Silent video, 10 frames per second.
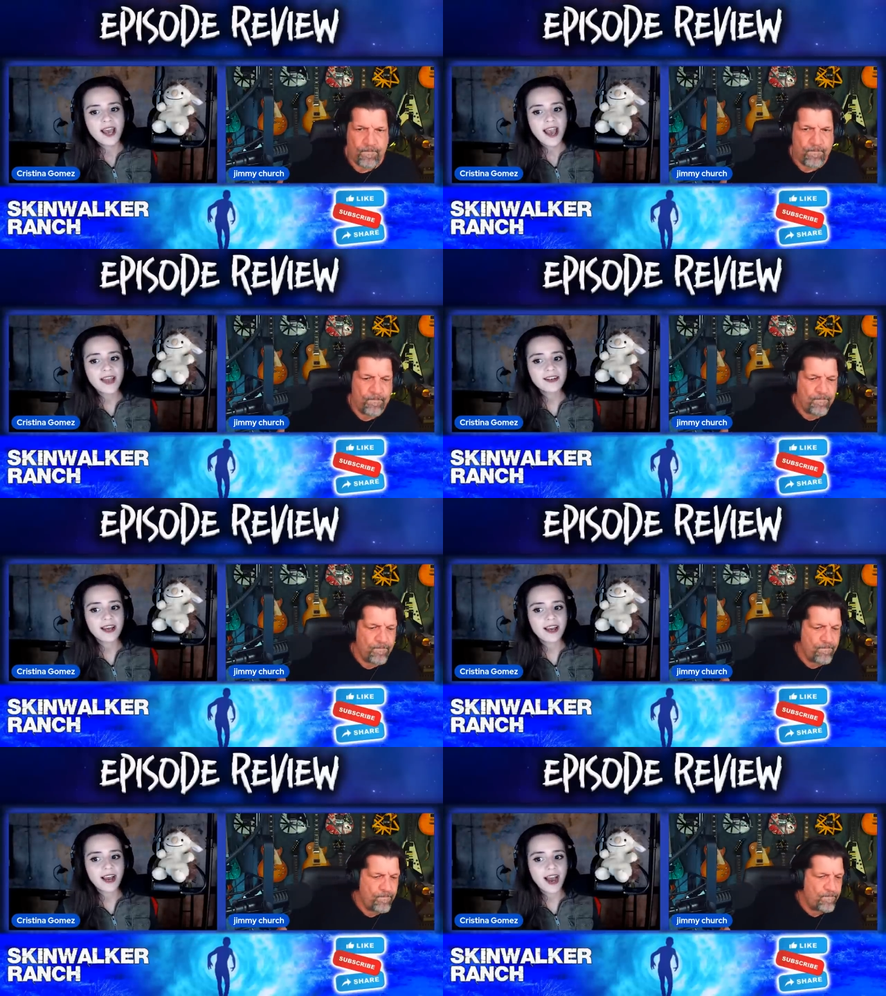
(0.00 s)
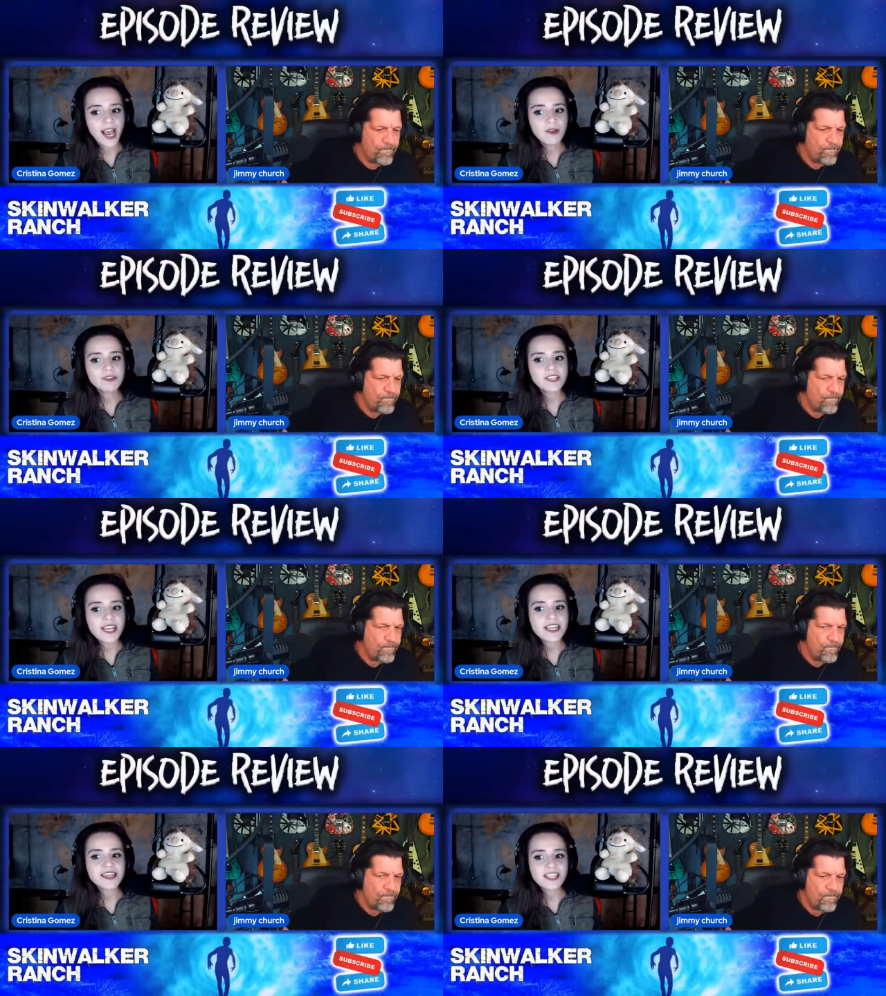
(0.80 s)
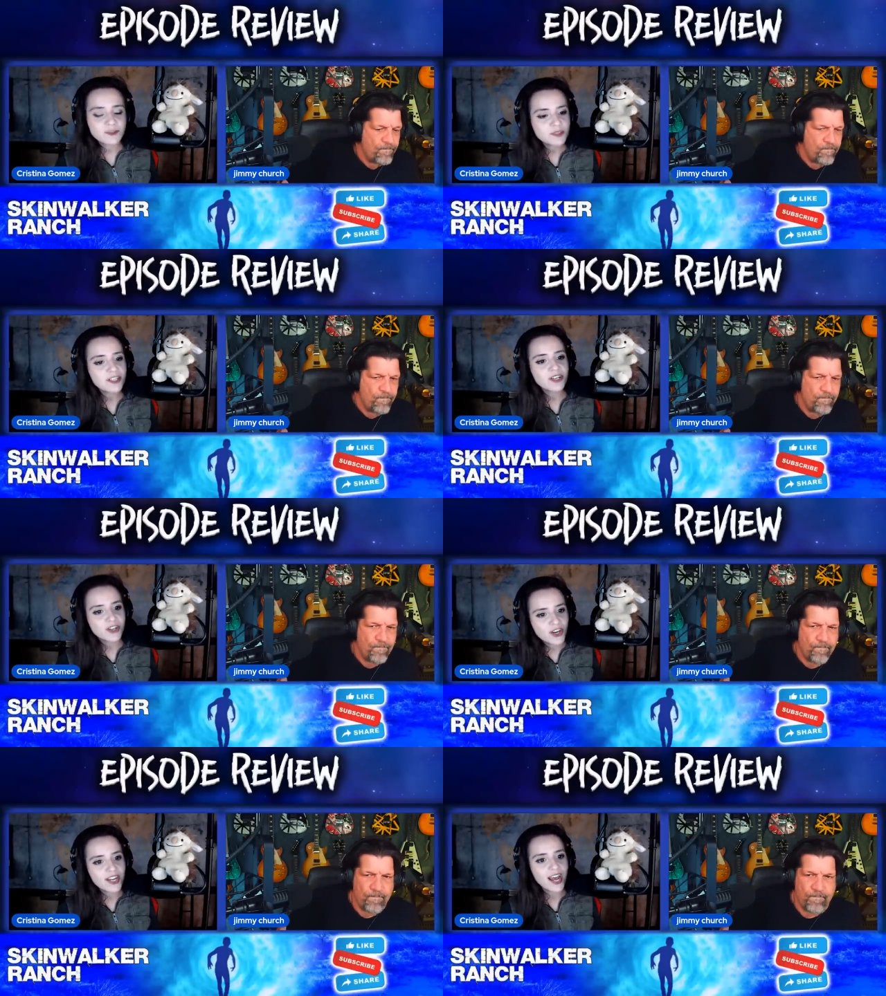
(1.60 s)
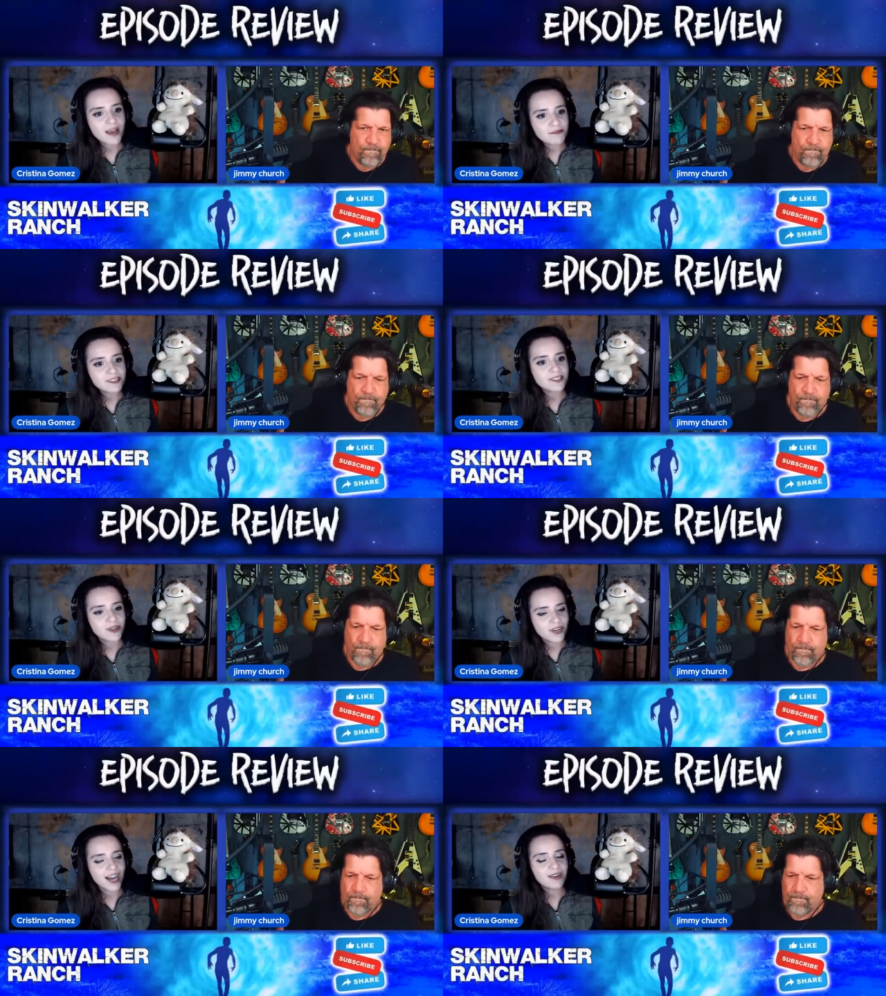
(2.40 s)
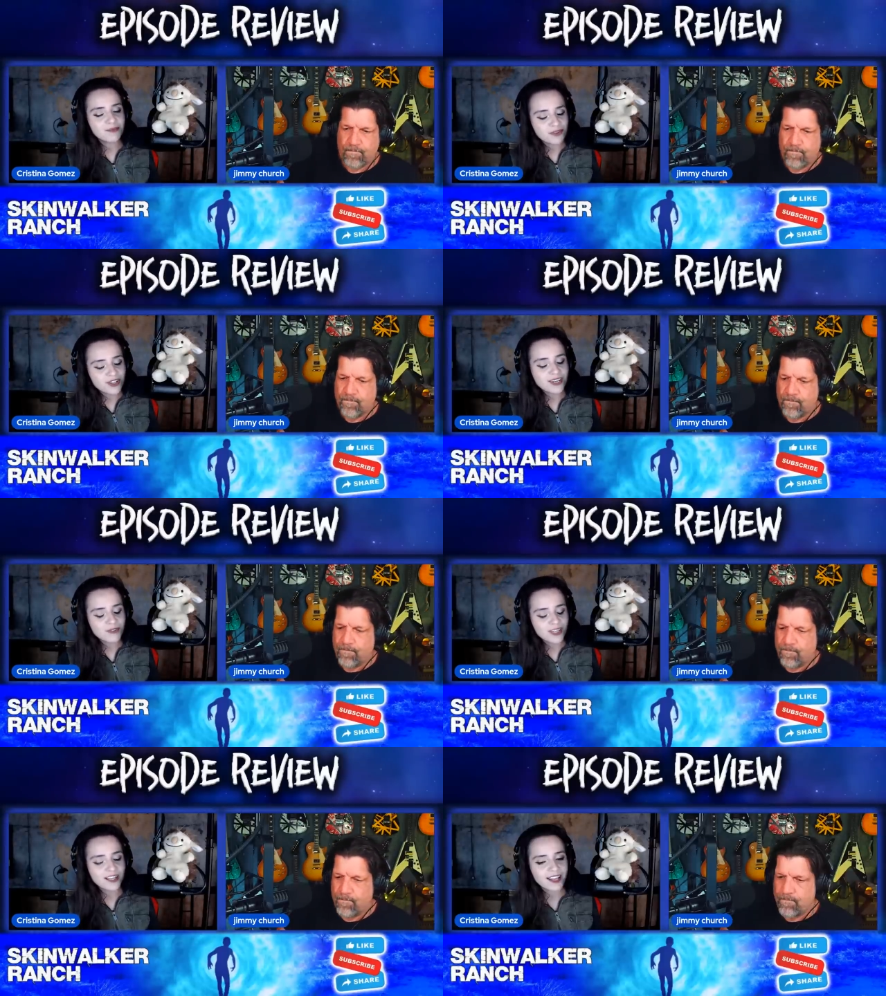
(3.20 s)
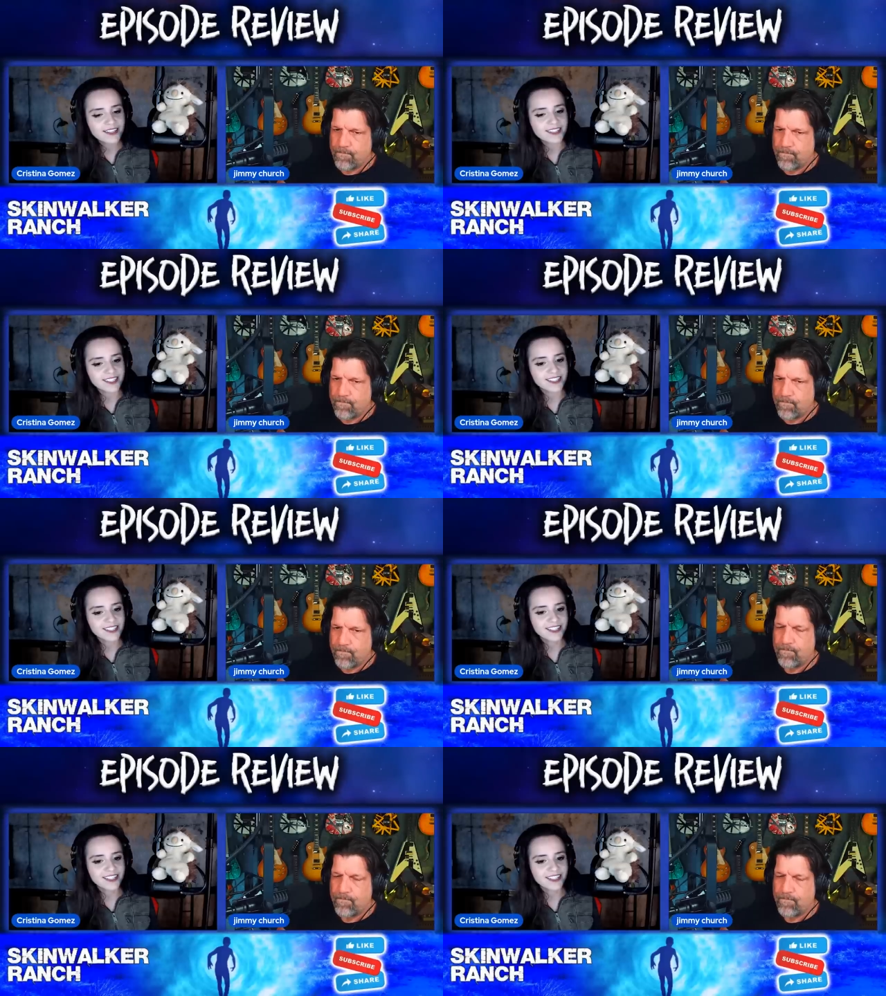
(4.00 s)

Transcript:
Speaker 1: And I was like, this was a good episode. I really, really liked it.